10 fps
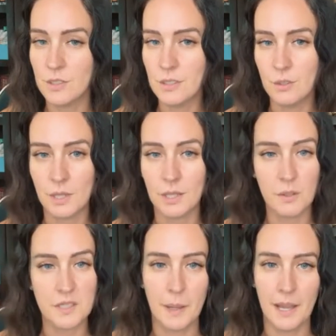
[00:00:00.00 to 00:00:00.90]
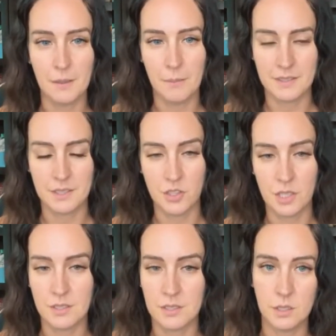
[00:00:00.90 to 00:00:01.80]
You can respond to
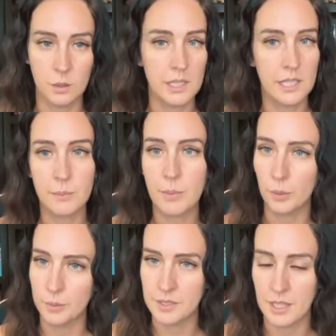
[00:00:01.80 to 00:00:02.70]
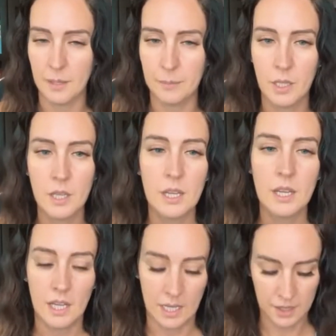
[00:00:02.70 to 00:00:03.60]
messages. You can get a post up,
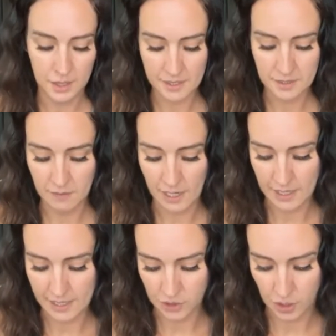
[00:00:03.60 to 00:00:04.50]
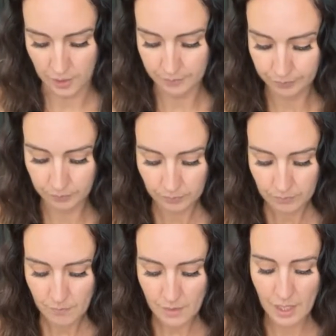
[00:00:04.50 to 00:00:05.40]
uh, things of that nature.
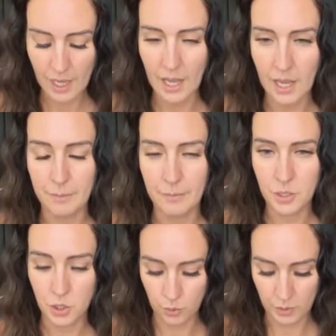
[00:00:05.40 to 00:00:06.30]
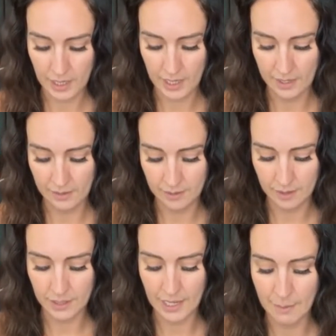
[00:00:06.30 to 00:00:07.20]
Um, you can
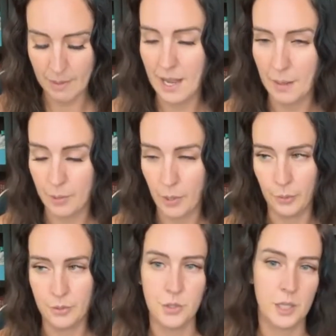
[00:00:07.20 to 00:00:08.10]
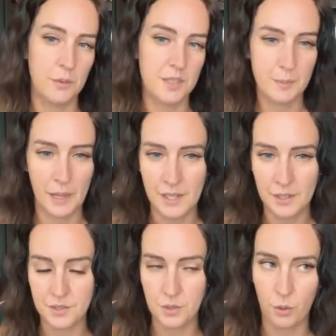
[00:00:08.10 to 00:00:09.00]
comment on posts, you can respond
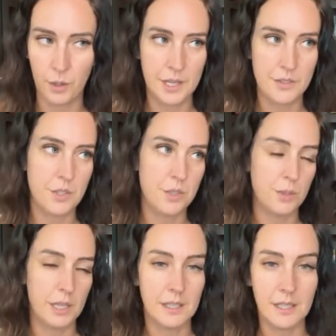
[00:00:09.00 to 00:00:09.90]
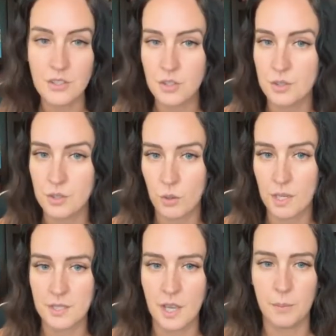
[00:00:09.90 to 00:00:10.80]
to stories, you can get your
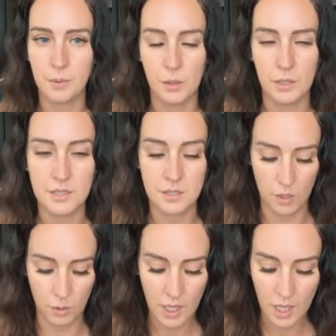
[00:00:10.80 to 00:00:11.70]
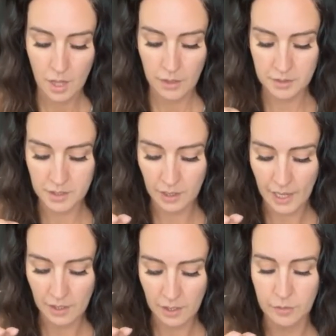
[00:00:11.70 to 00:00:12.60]
stories uploaded. So there's a
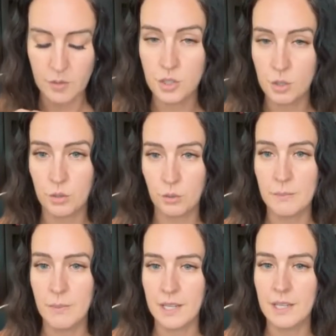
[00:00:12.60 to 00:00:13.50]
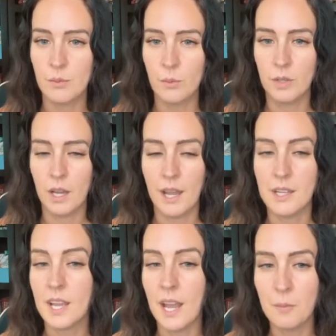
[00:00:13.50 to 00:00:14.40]
lot of two to three minute
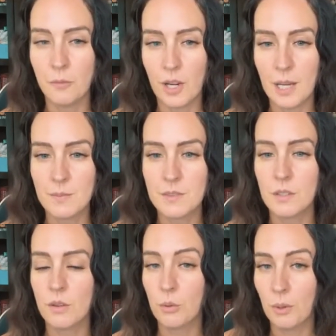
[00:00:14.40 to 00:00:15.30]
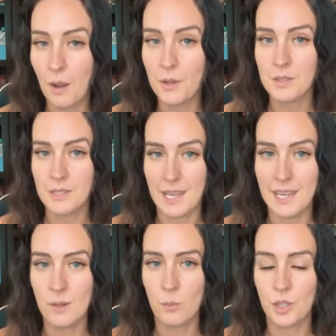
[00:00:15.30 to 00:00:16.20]
uh, time frames throughout your
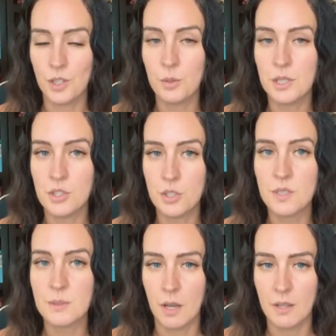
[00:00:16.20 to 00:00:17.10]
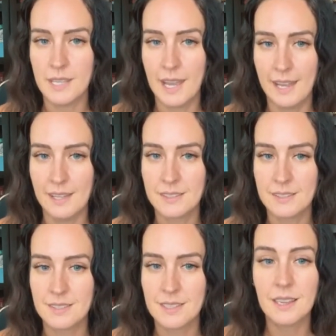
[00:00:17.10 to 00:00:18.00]
day where you can do small
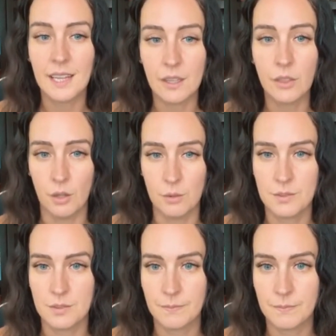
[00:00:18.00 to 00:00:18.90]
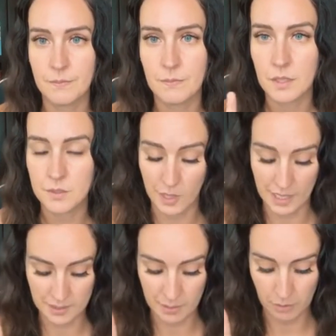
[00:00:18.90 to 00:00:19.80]
tasks like those. So
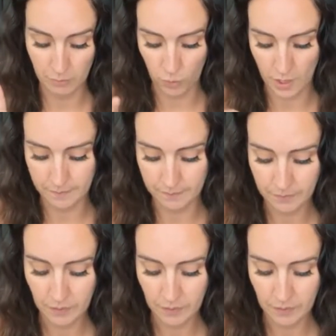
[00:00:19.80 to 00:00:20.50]
that's tip number one.